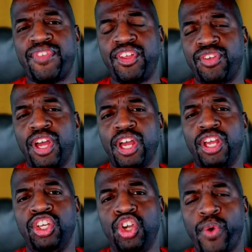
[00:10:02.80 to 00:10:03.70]
this
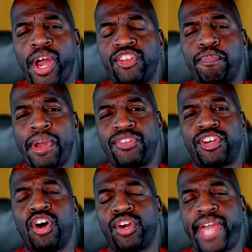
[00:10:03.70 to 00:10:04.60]
US
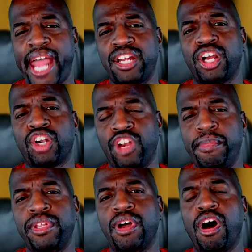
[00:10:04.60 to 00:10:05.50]
Mexico Canada
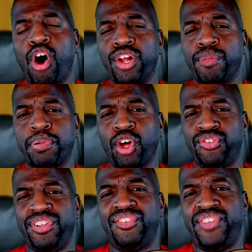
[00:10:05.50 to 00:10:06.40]
agreement on
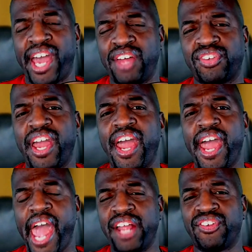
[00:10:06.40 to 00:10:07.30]
Pelosi's desk
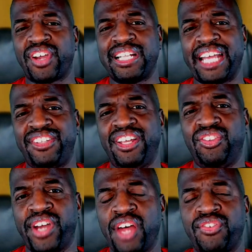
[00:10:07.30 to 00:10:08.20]
and is collecting
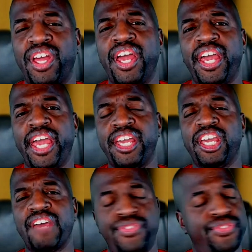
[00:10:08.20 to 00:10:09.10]
dust. It can
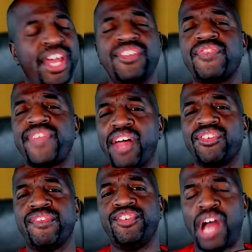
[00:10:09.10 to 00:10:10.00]
give us tens of
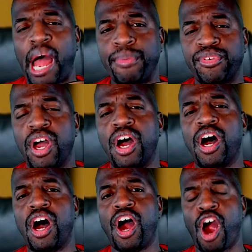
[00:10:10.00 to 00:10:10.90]
thousands of jobs
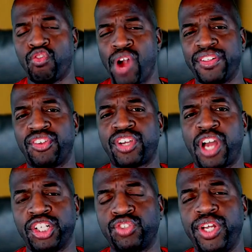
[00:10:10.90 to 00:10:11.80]
around this
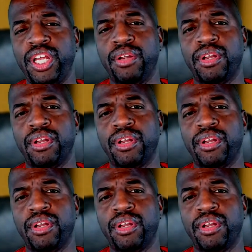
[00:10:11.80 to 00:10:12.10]
country